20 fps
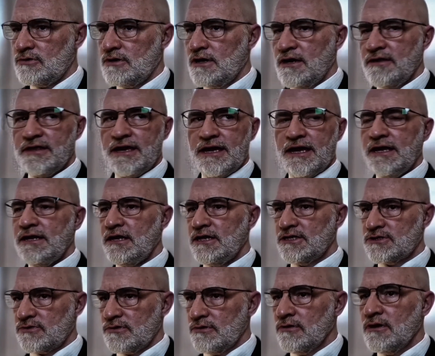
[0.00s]
They hate
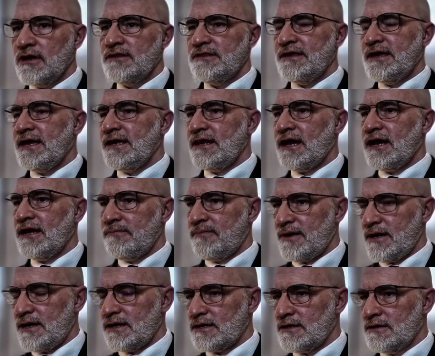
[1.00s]
Israel. They hate
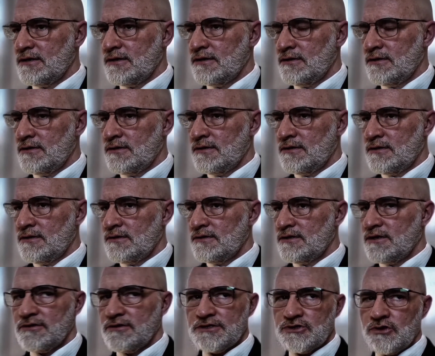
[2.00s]
AIPAC. Now,
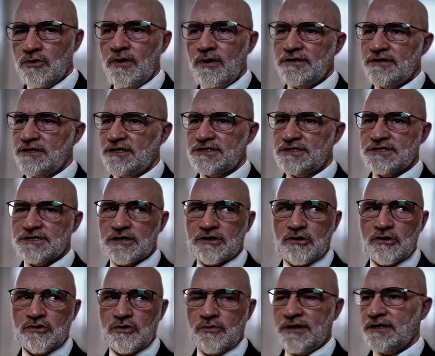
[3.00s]
there's no way that this is going to go
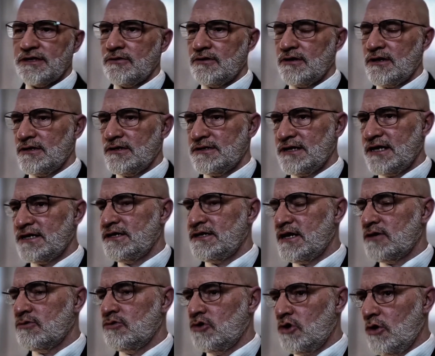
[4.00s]
the way that
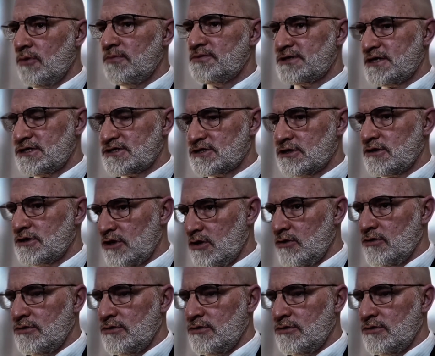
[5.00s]
Netanyahu hopes that it's going to go.